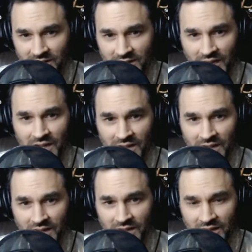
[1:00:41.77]
Yeah.
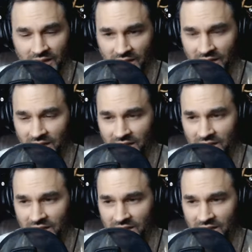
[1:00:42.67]
Yeah.
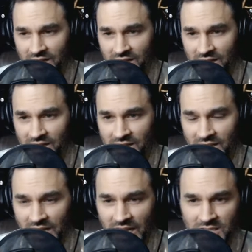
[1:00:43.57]

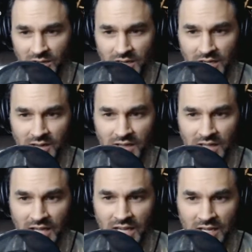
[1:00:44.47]
Yeah, so you
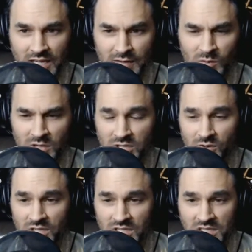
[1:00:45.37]
like even what you
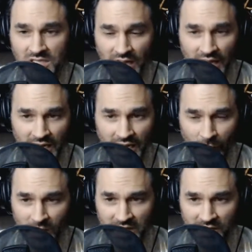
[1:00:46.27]
just said, I
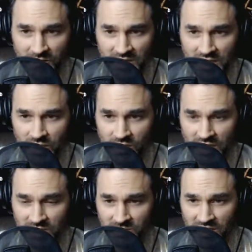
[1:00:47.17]
wouldn't even be too
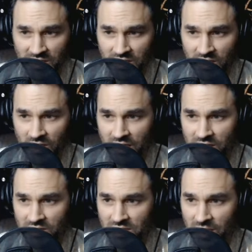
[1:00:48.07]
judgmental and go like
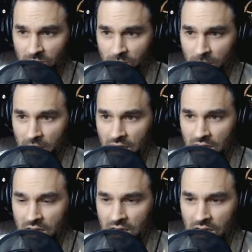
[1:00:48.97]
you said,
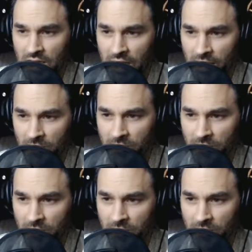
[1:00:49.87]
um,